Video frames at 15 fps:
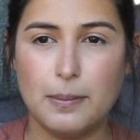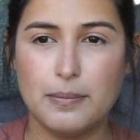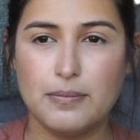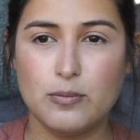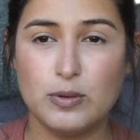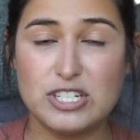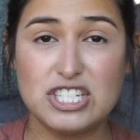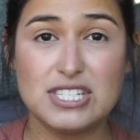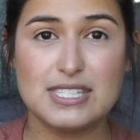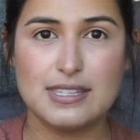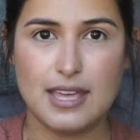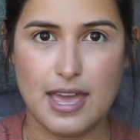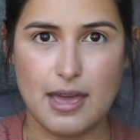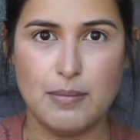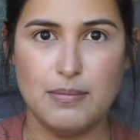which is
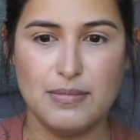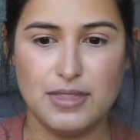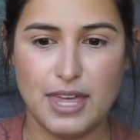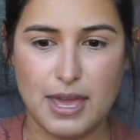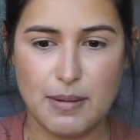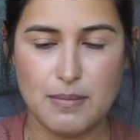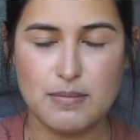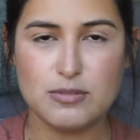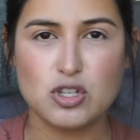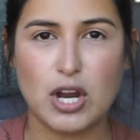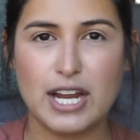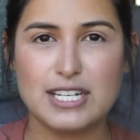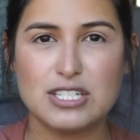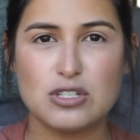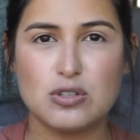them
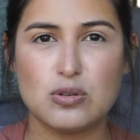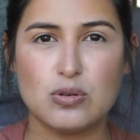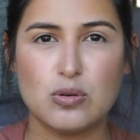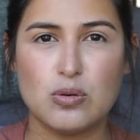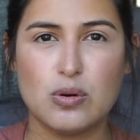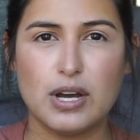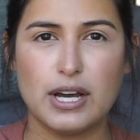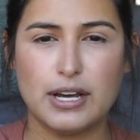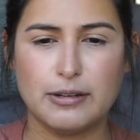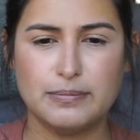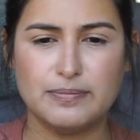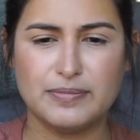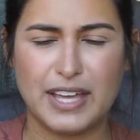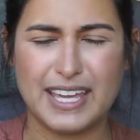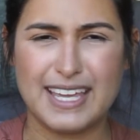trying to,
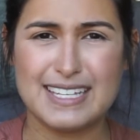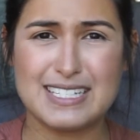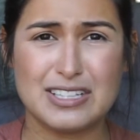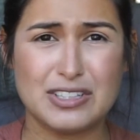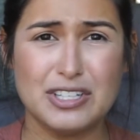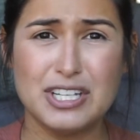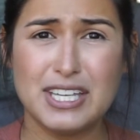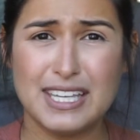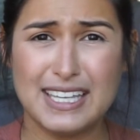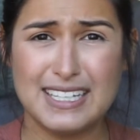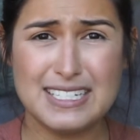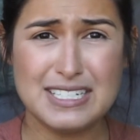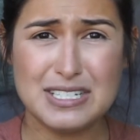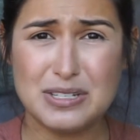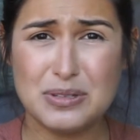I guess, look
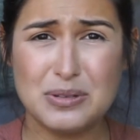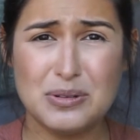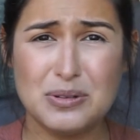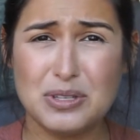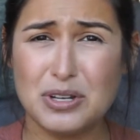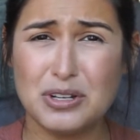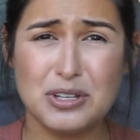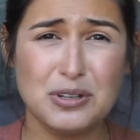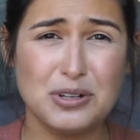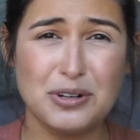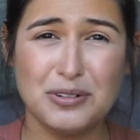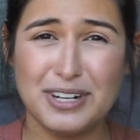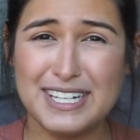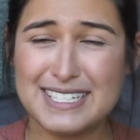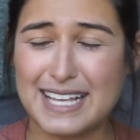into your
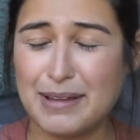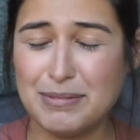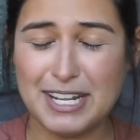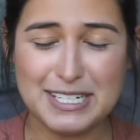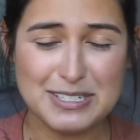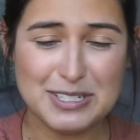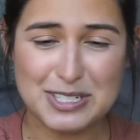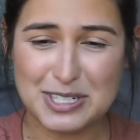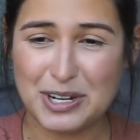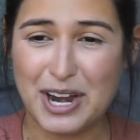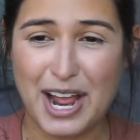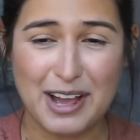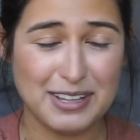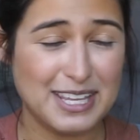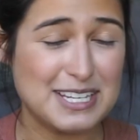uterus. I'm not too sure
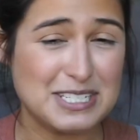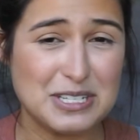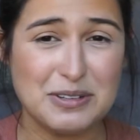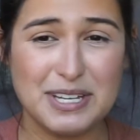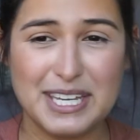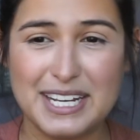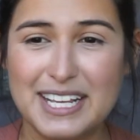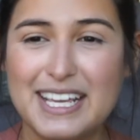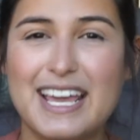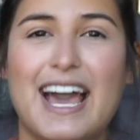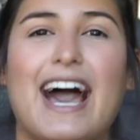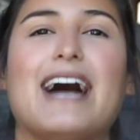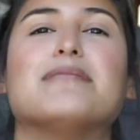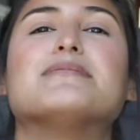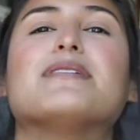how they do it.
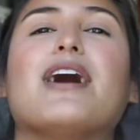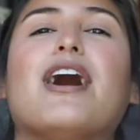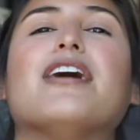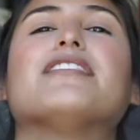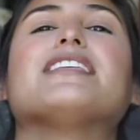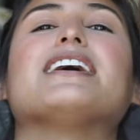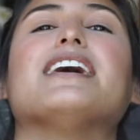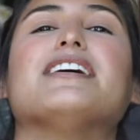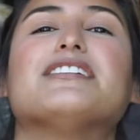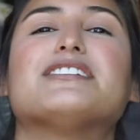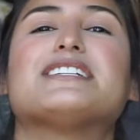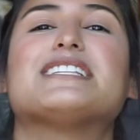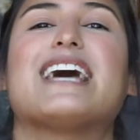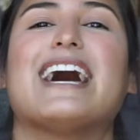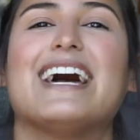I'm on the other
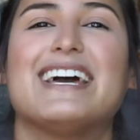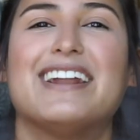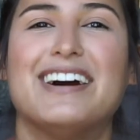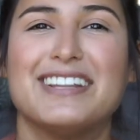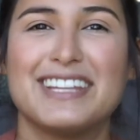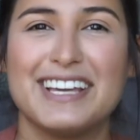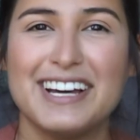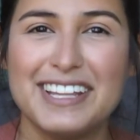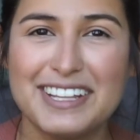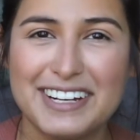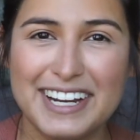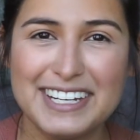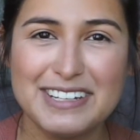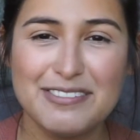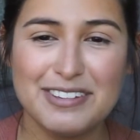side, on the other
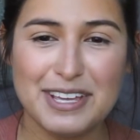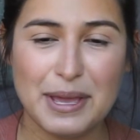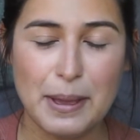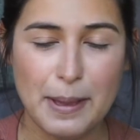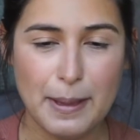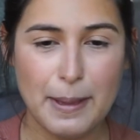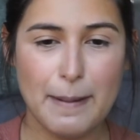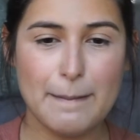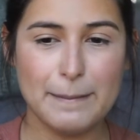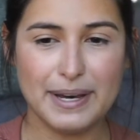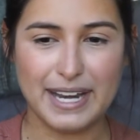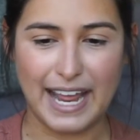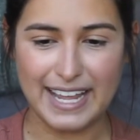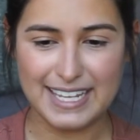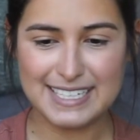end of it,
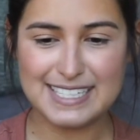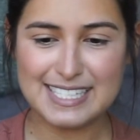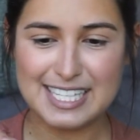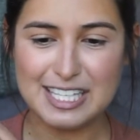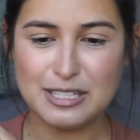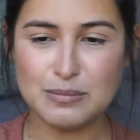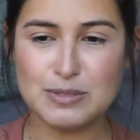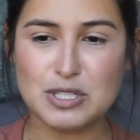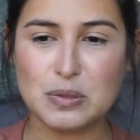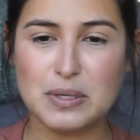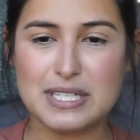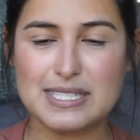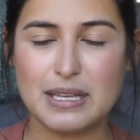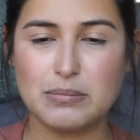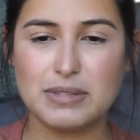but I can see them
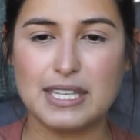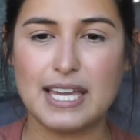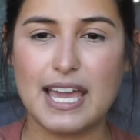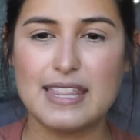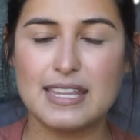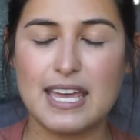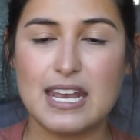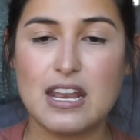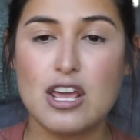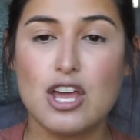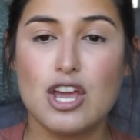doing something, and then